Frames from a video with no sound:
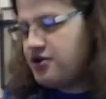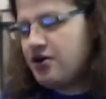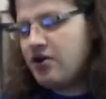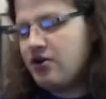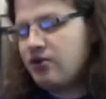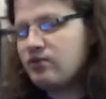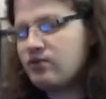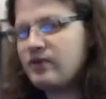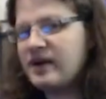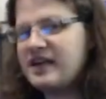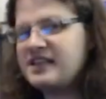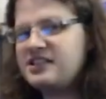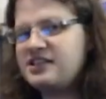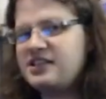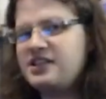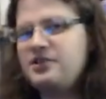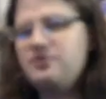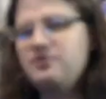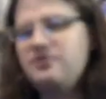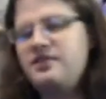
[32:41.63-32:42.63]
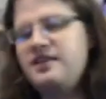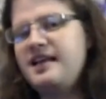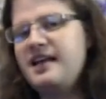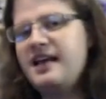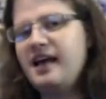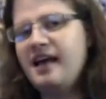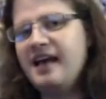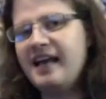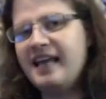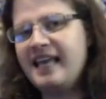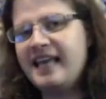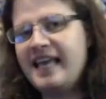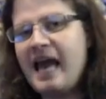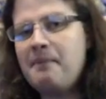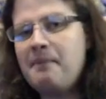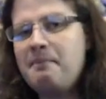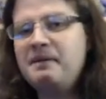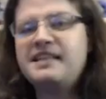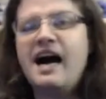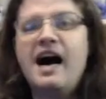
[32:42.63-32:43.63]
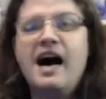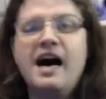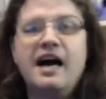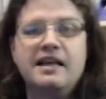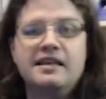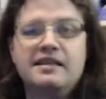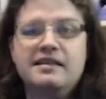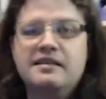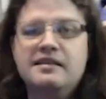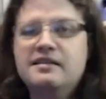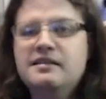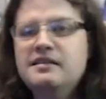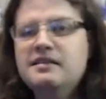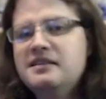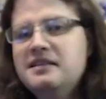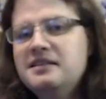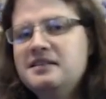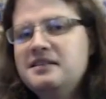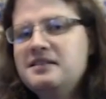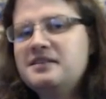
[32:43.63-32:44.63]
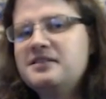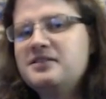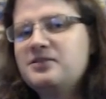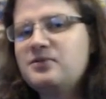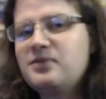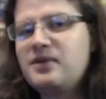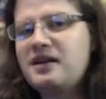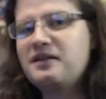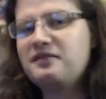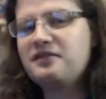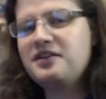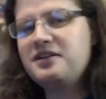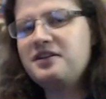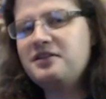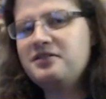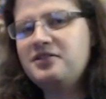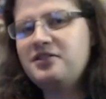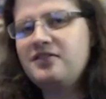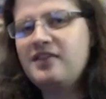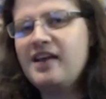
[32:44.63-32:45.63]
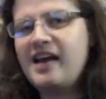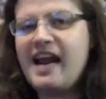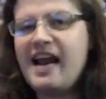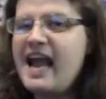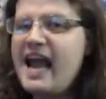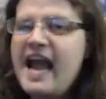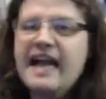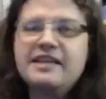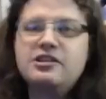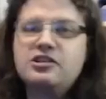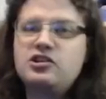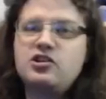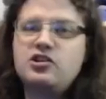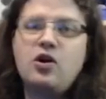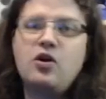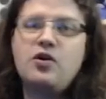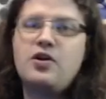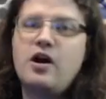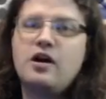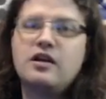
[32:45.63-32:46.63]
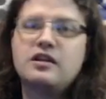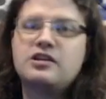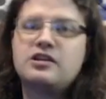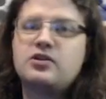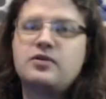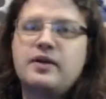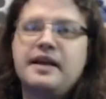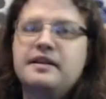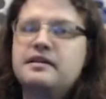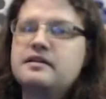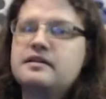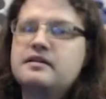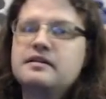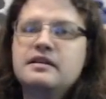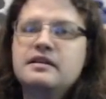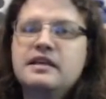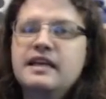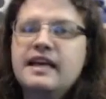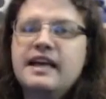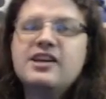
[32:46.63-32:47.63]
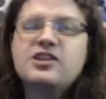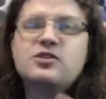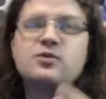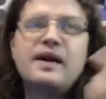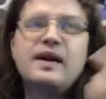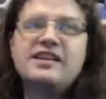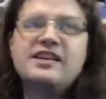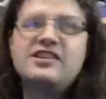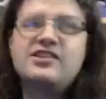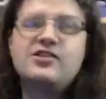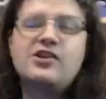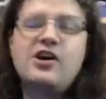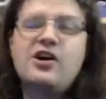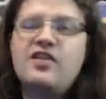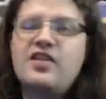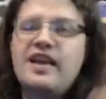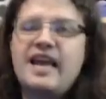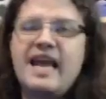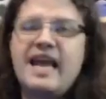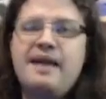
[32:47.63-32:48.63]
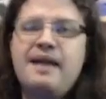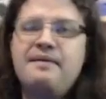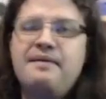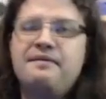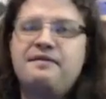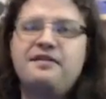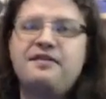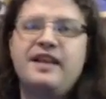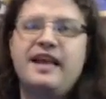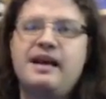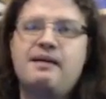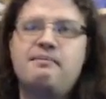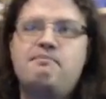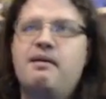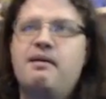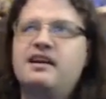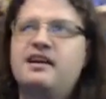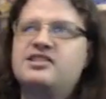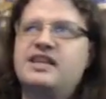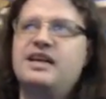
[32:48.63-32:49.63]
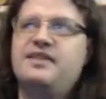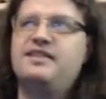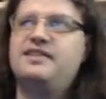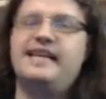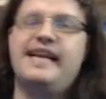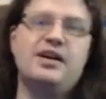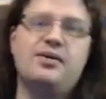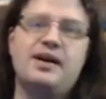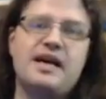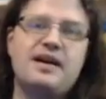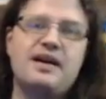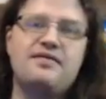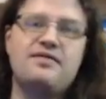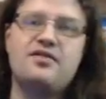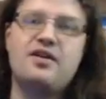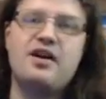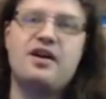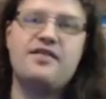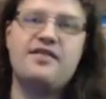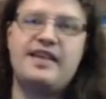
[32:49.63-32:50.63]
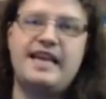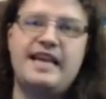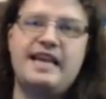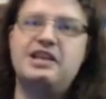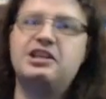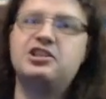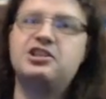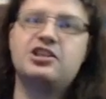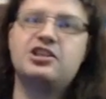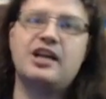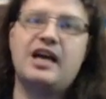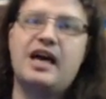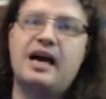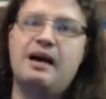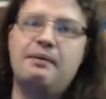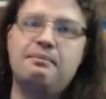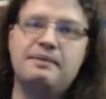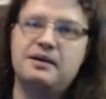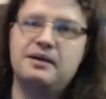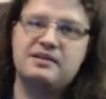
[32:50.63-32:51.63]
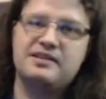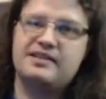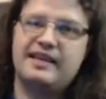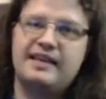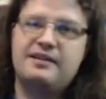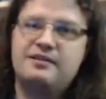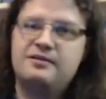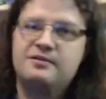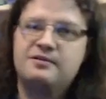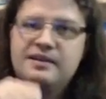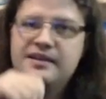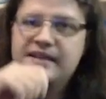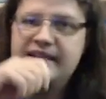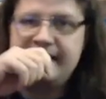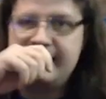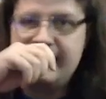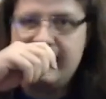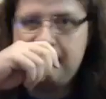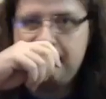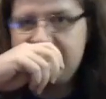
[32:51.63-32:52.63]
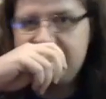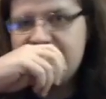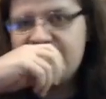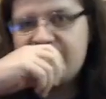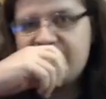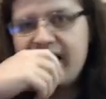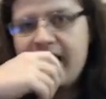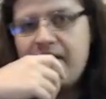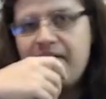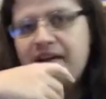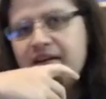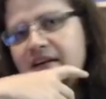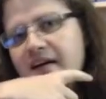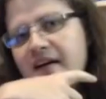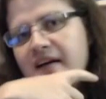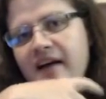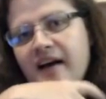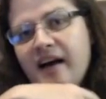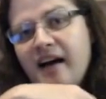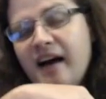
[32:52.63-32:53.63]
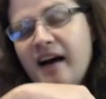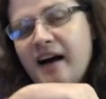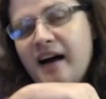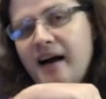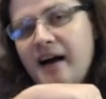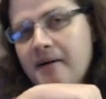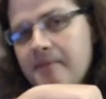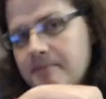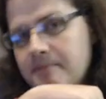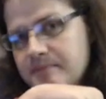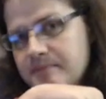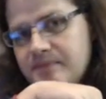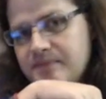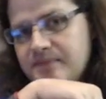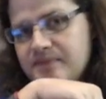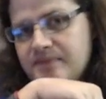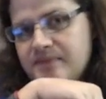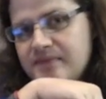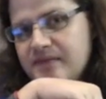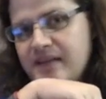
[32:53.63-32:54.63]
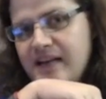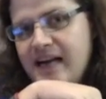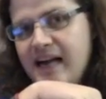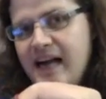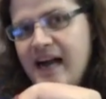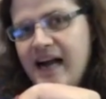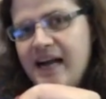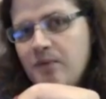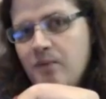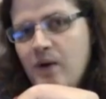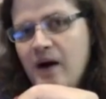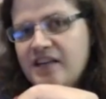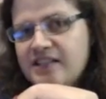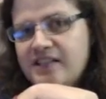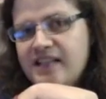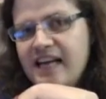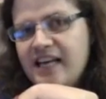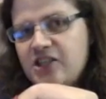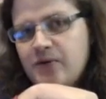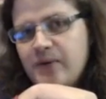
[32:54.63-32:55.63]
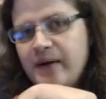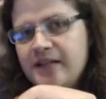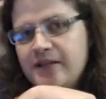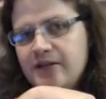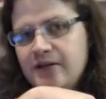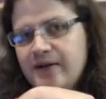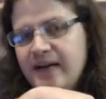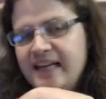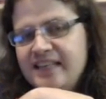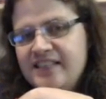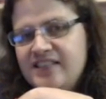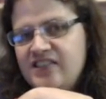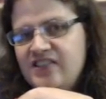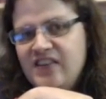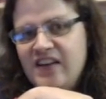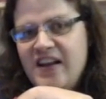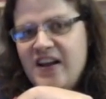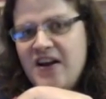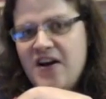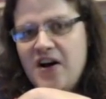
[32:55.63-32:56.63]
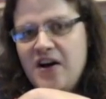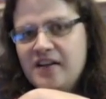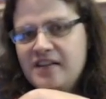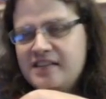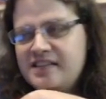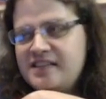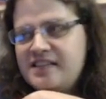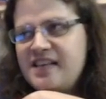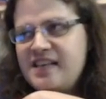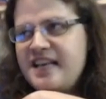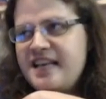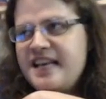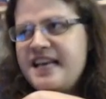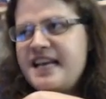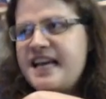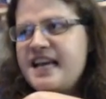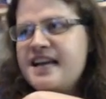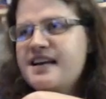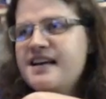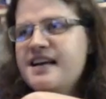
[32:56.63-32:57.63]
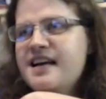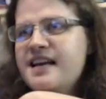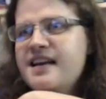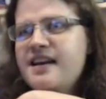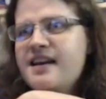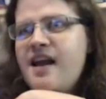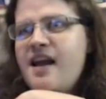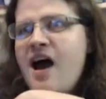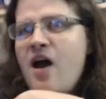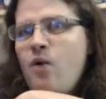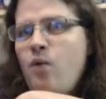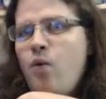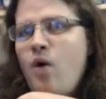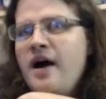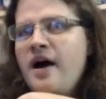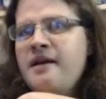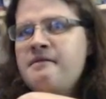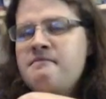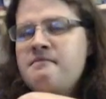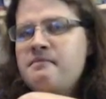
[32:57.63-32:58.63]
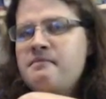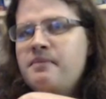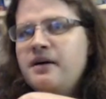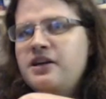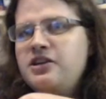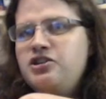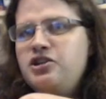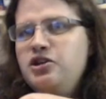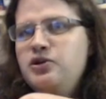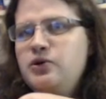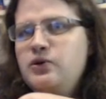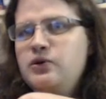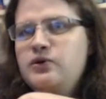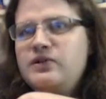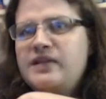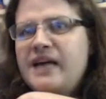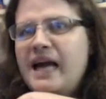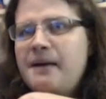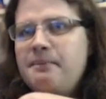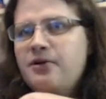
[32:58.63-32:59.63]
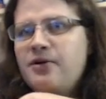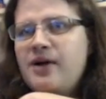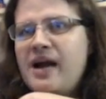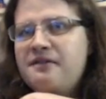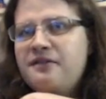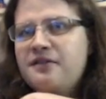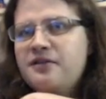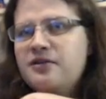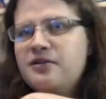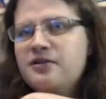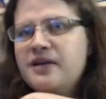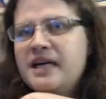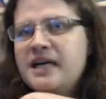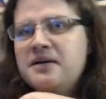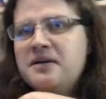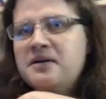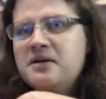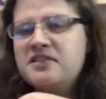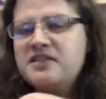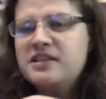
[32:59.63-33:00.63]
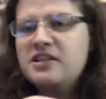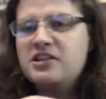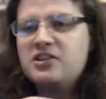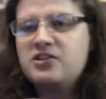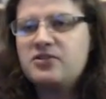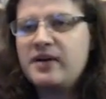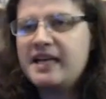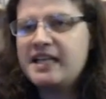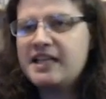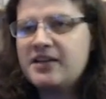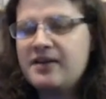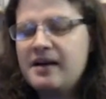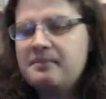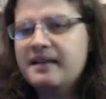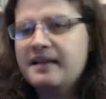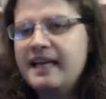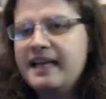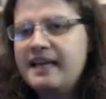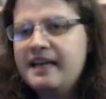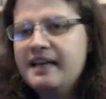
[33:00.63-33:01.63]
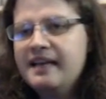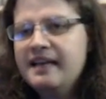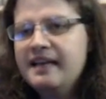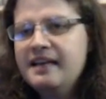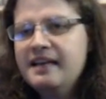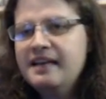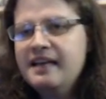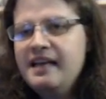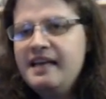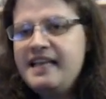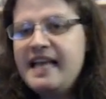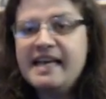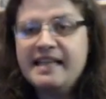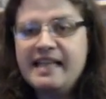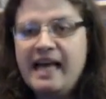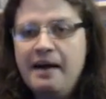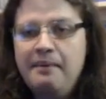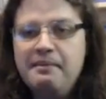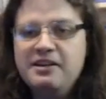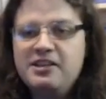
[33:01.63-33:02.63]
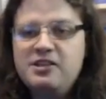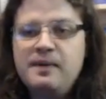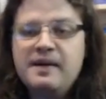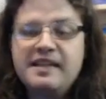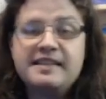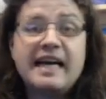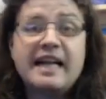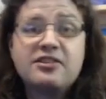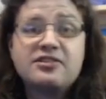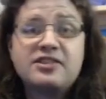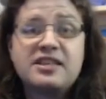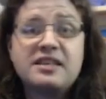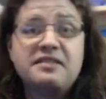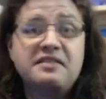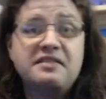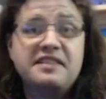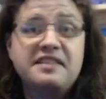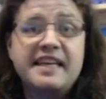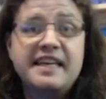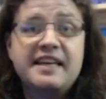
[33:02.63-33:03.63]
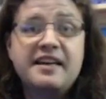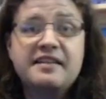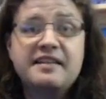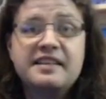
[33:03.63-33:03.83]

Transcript: rescue the uh, Capitan. Is whenever you do that. I had to show y'all the trailer because when I saw the game for like a buck 17 or whatever on the eShop that was like really deep discounted, um, I watched that trailer and seeing seeing not one but two typographical errors in the trailer, I'm like, yeah, I'm gonna spend a dollar seventeen on this,